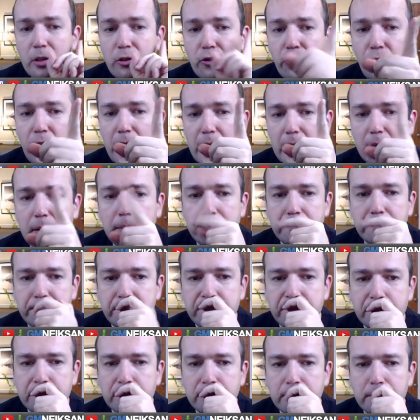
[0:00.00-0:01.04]
trick
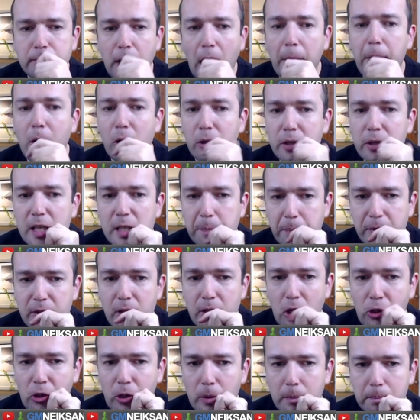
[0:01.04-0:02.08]
about this
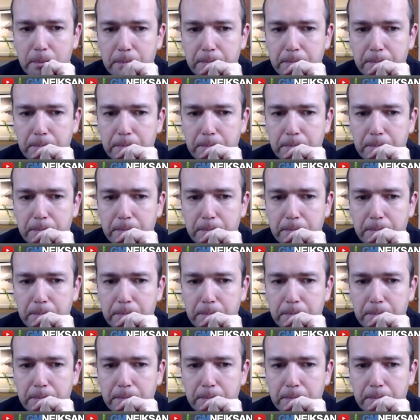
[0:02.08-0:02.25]
position.